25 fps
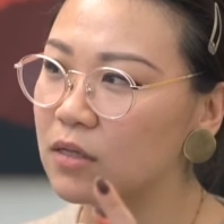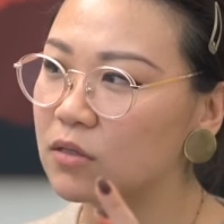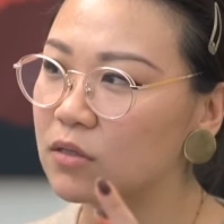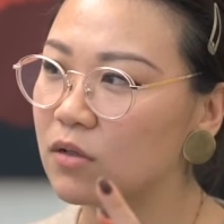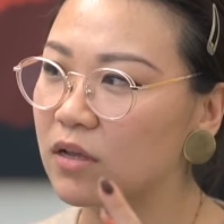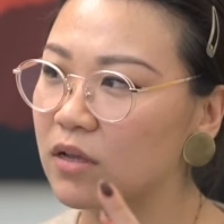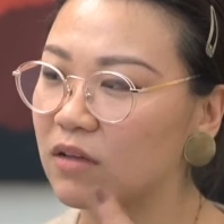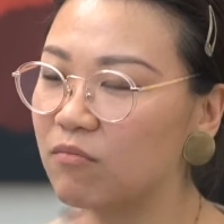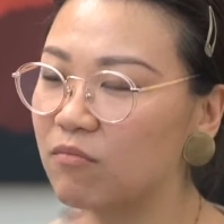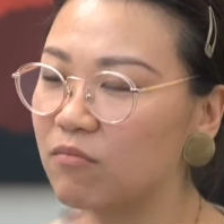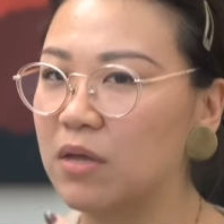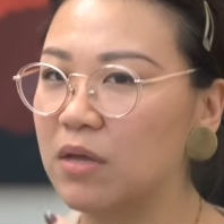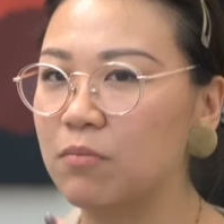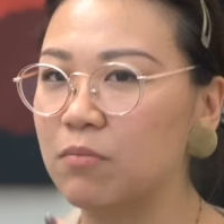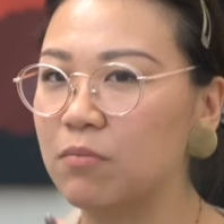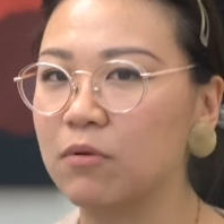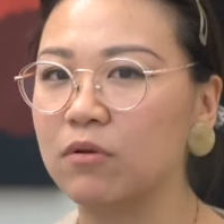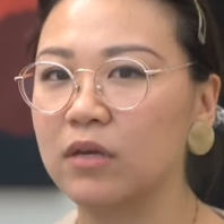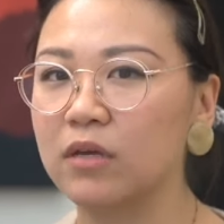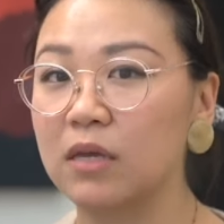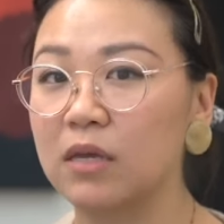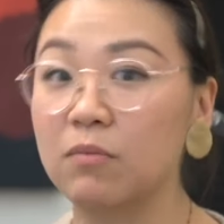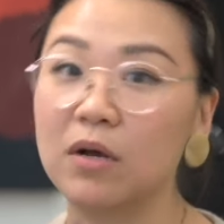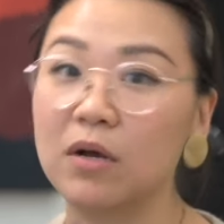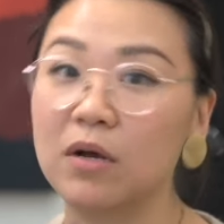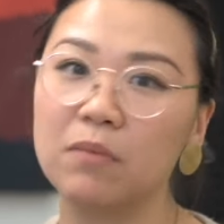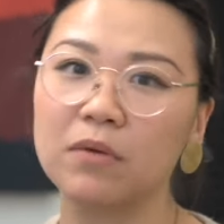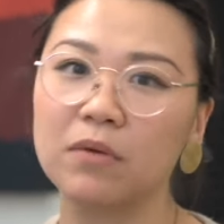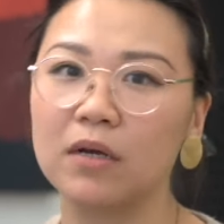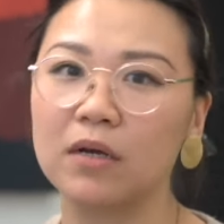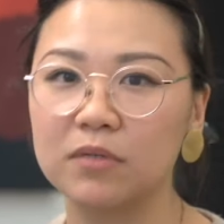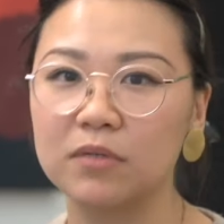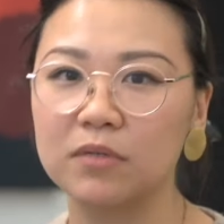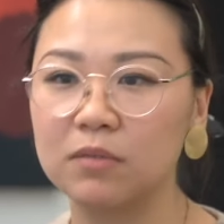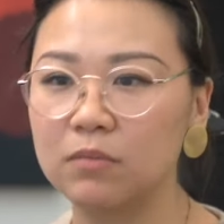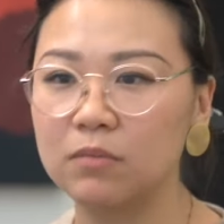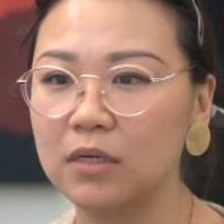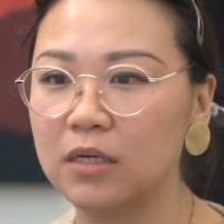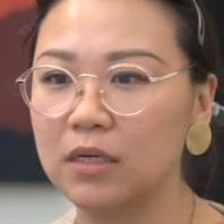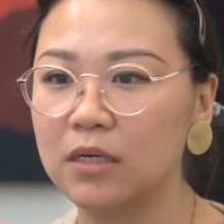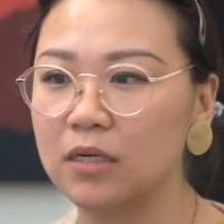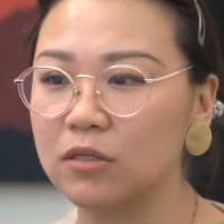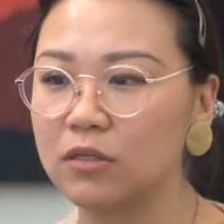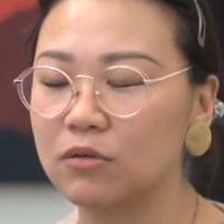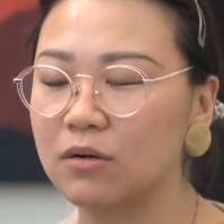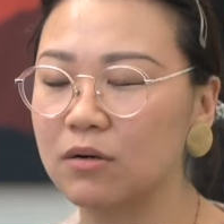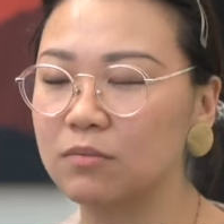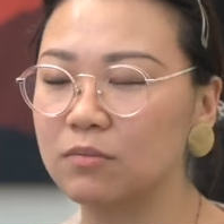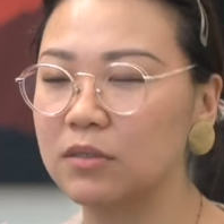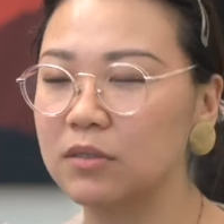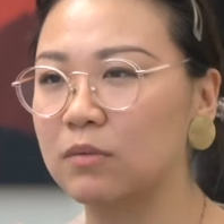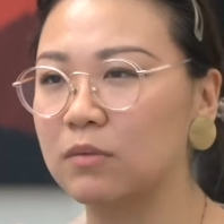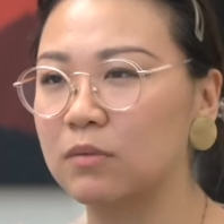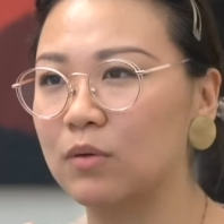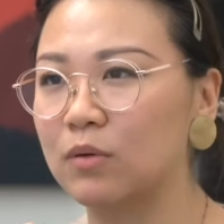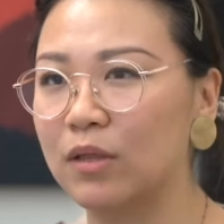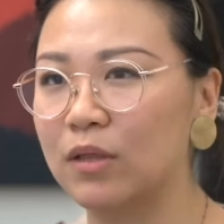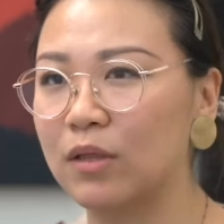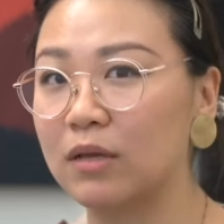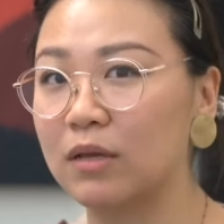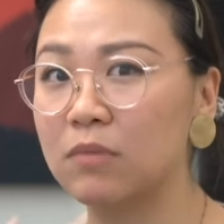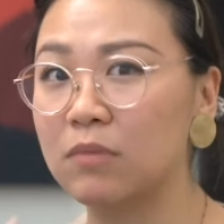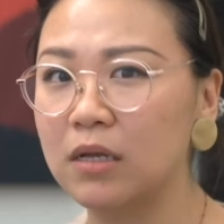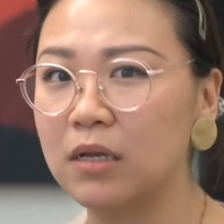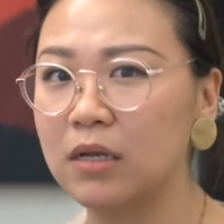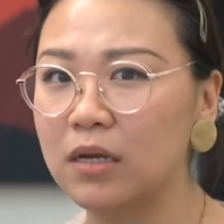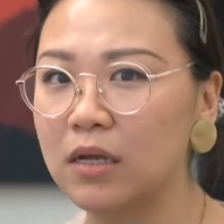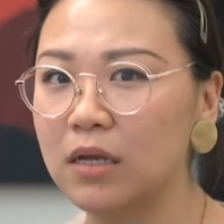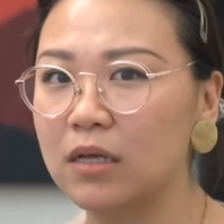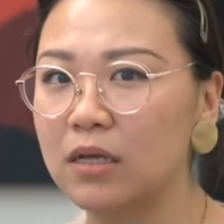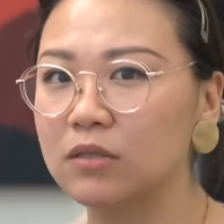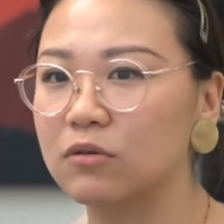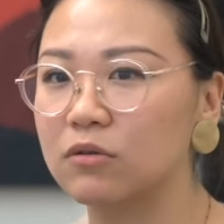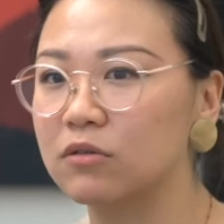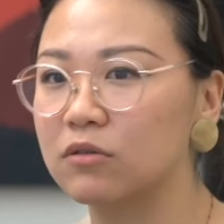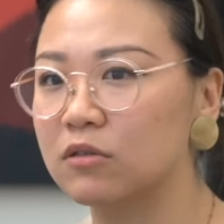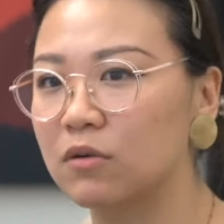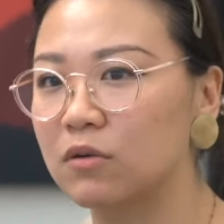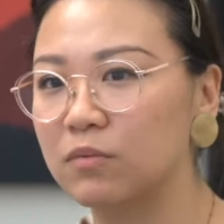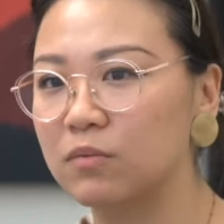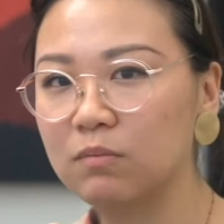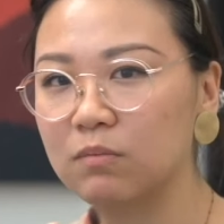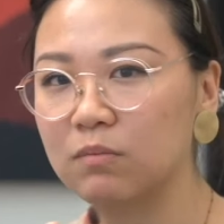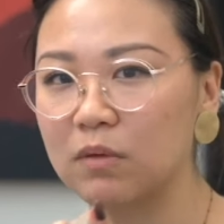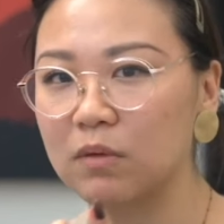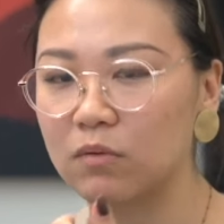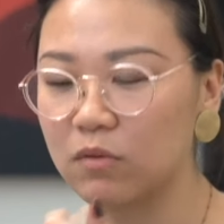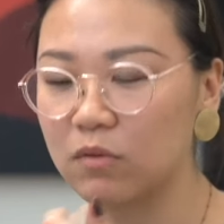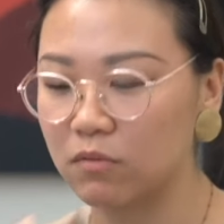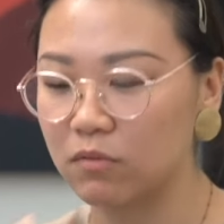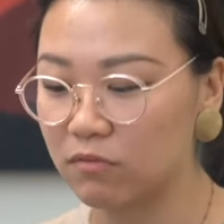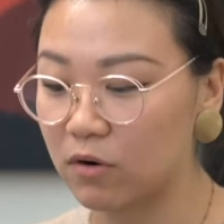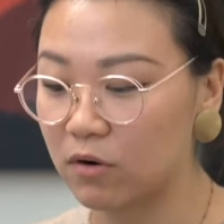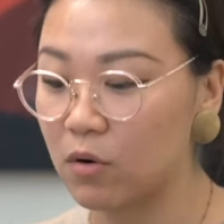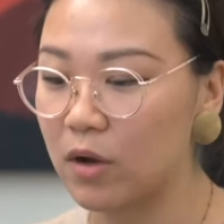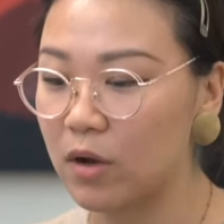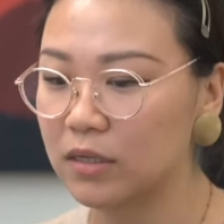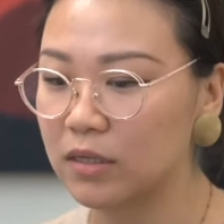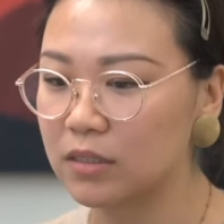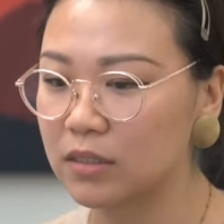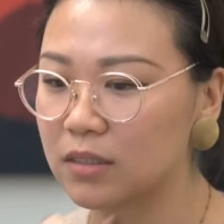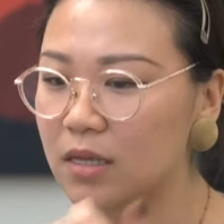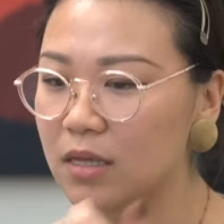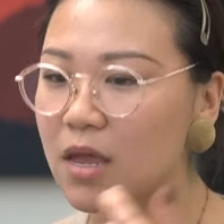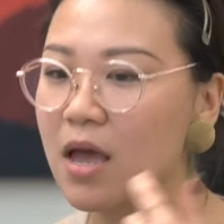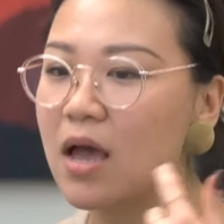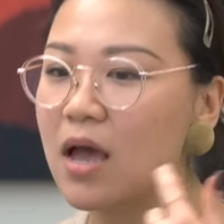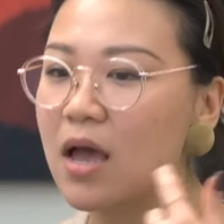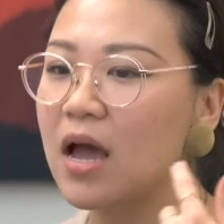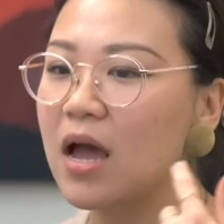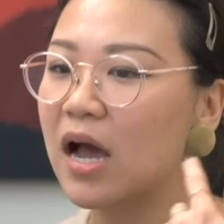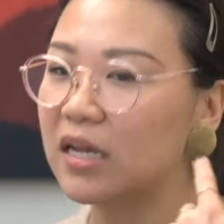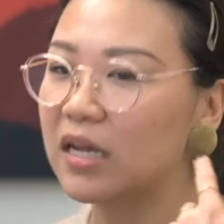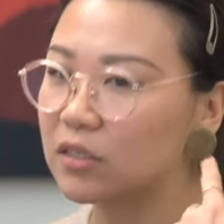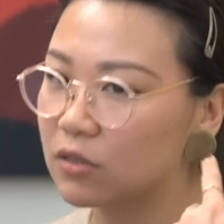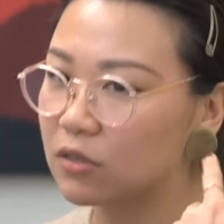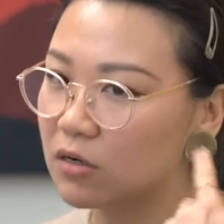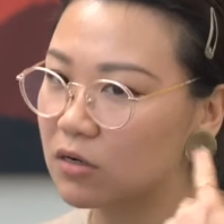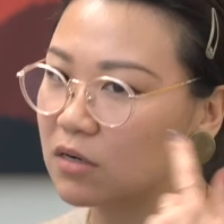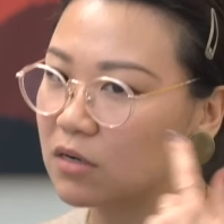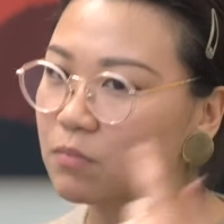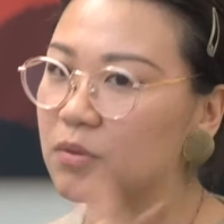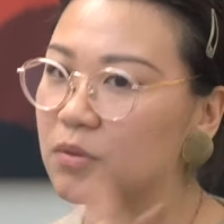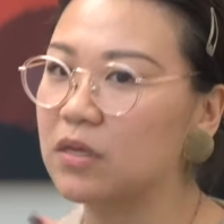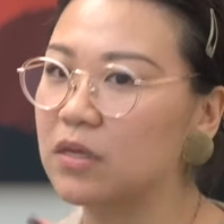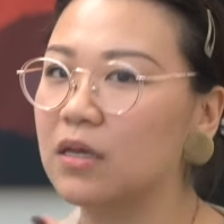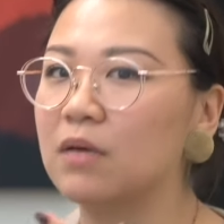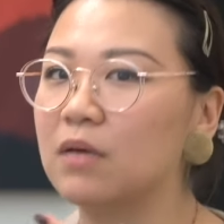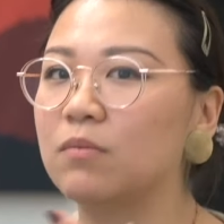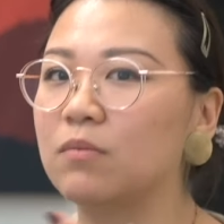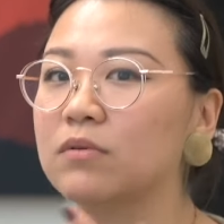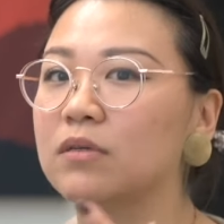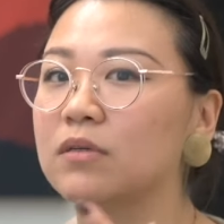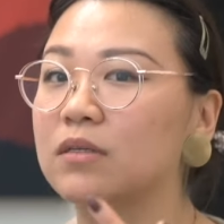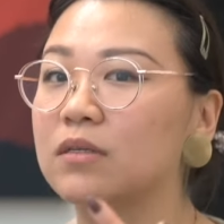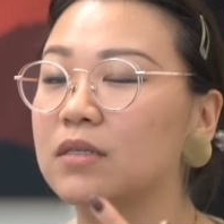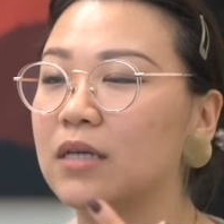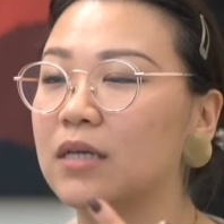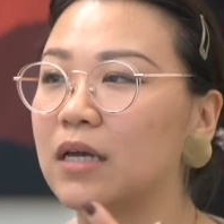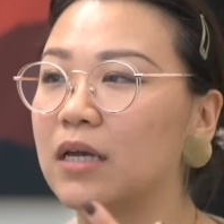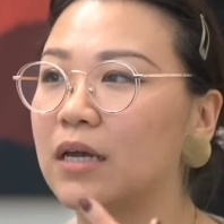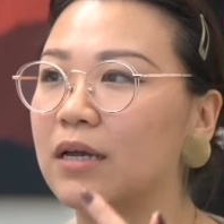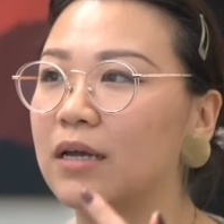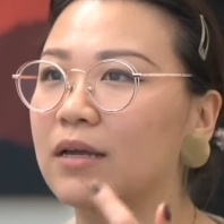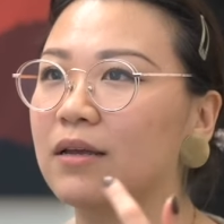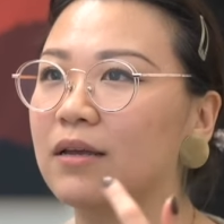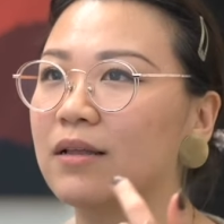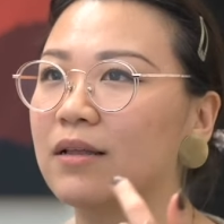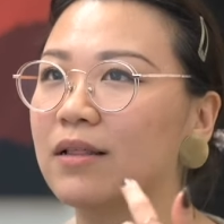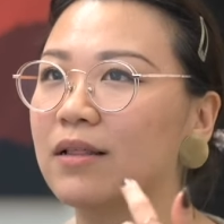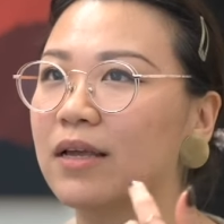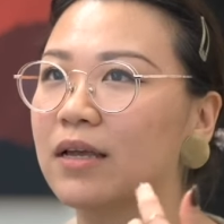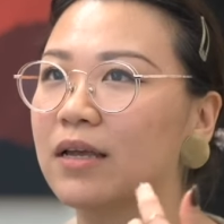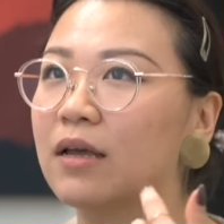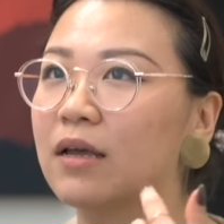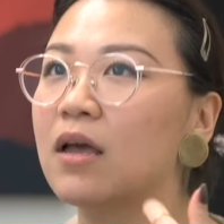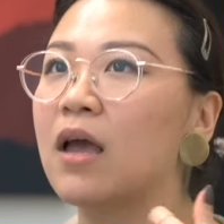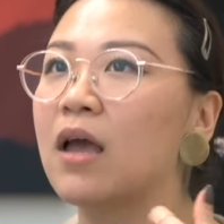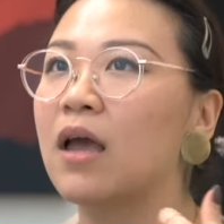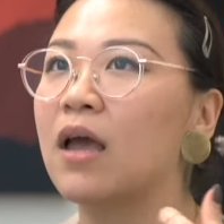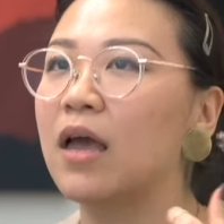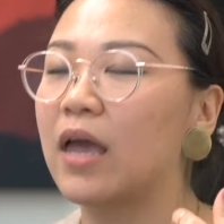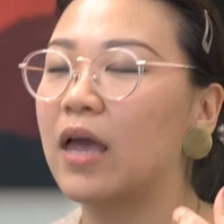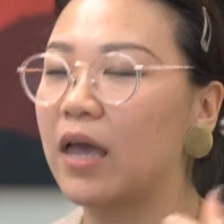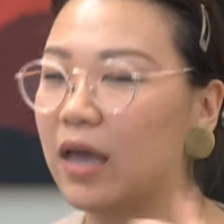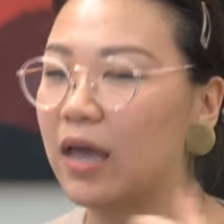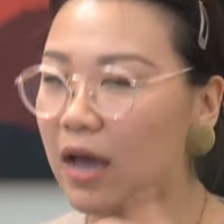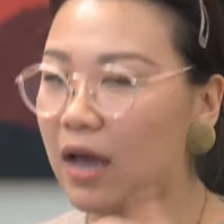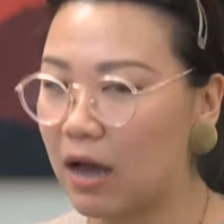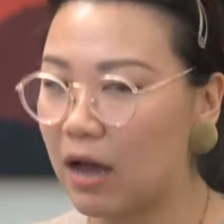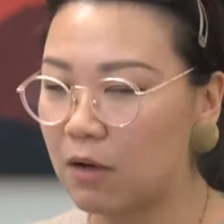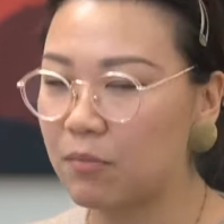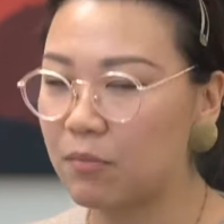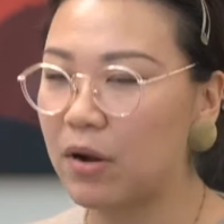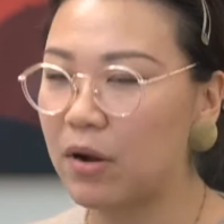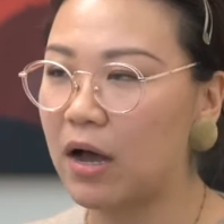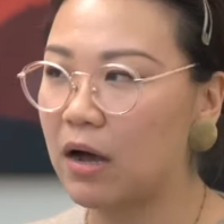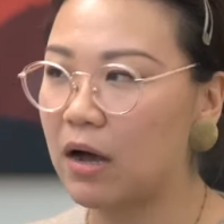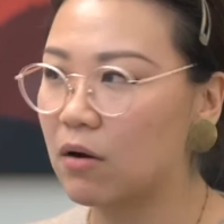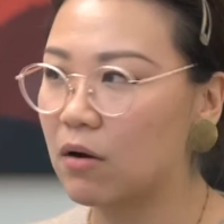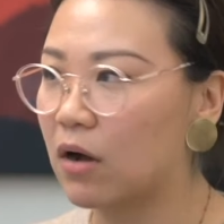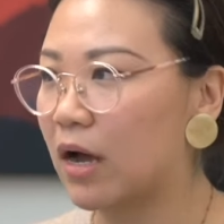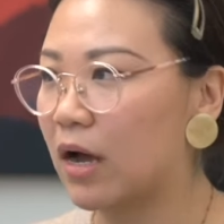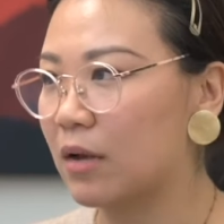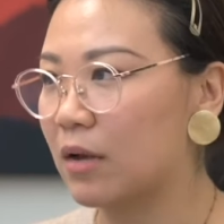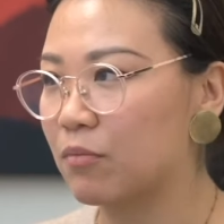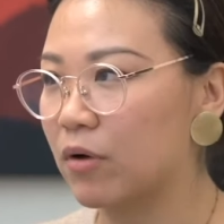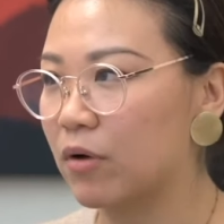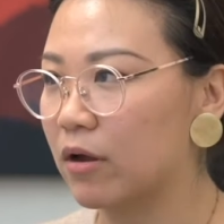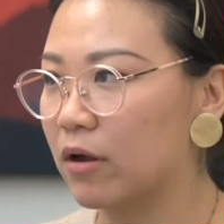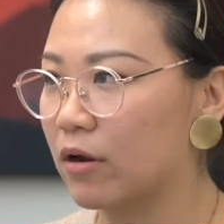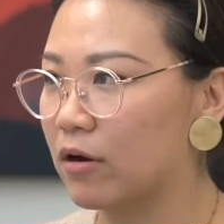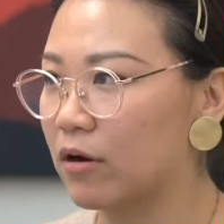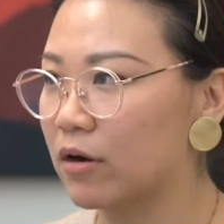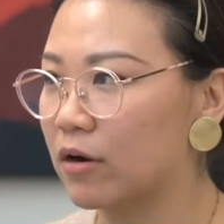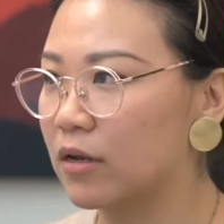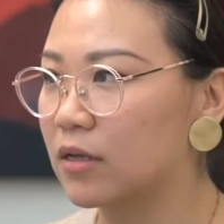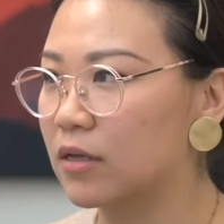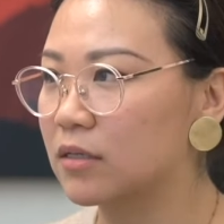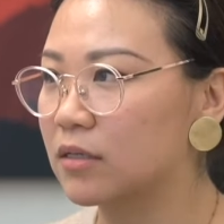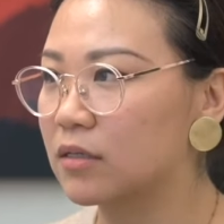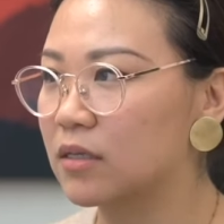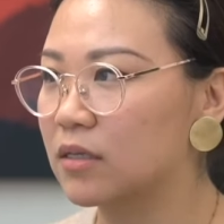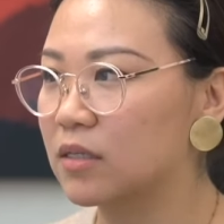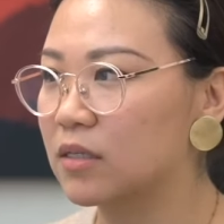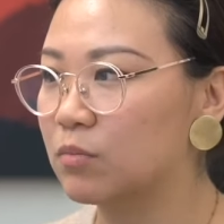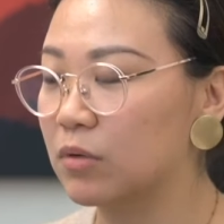So like if people keep coming up to me and interrupting me with like meetings or interrupting me with requests, I started being able to say like, hey, how high priority is this?